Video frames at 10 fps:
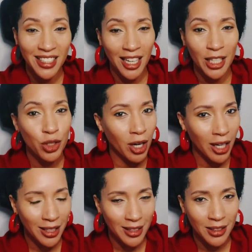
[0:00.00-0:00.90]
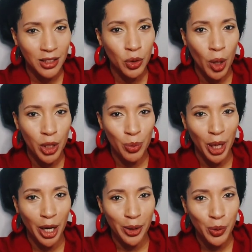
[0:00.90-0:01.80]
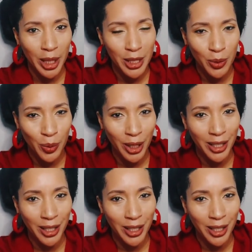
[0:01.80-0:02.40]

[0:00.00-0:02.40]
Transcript: tried to wash my hair twice a week.